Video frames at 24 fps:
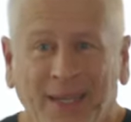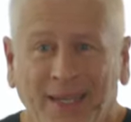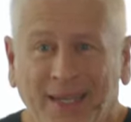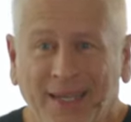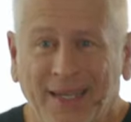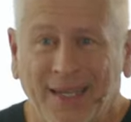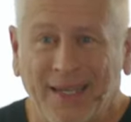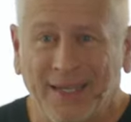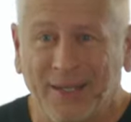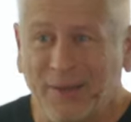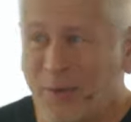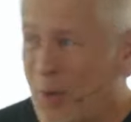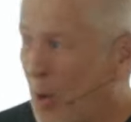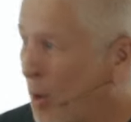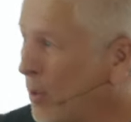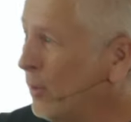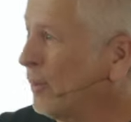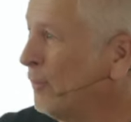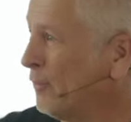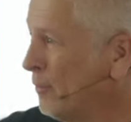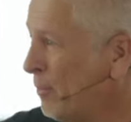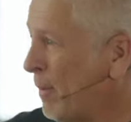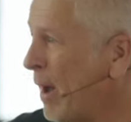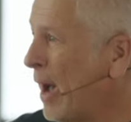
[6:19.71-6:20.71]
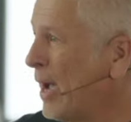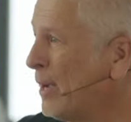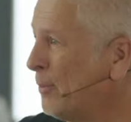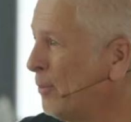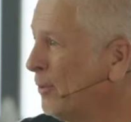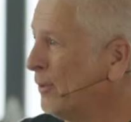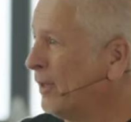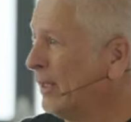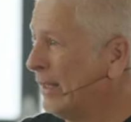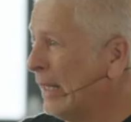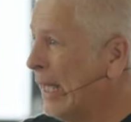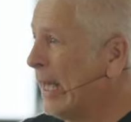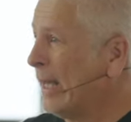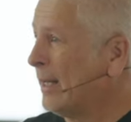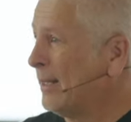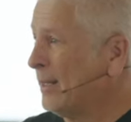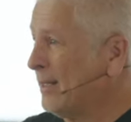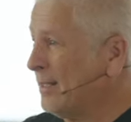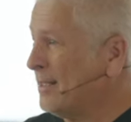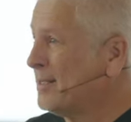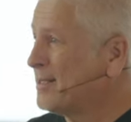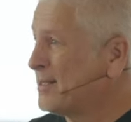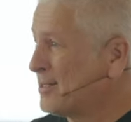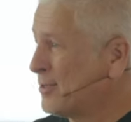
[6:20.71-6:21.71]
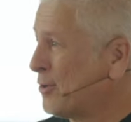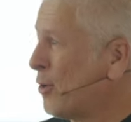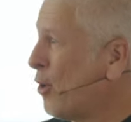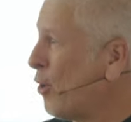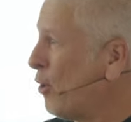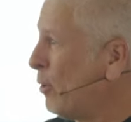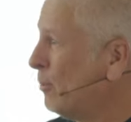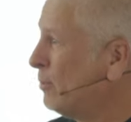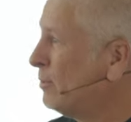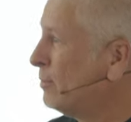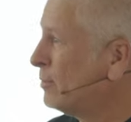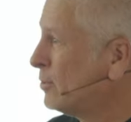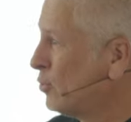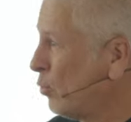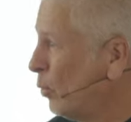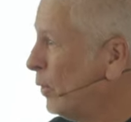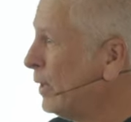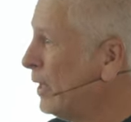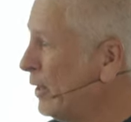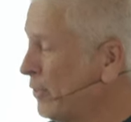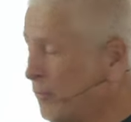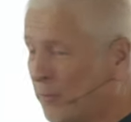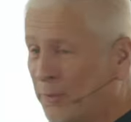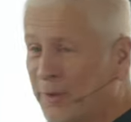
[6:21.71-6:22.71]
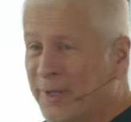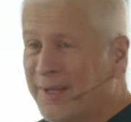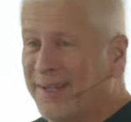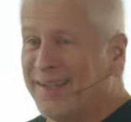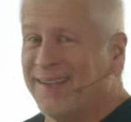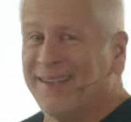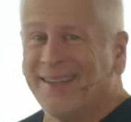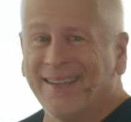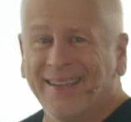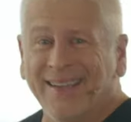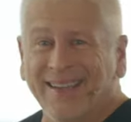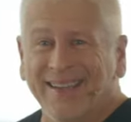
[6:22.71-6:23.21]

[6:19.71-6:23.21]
in all of the Bible, and that is Psalm 23.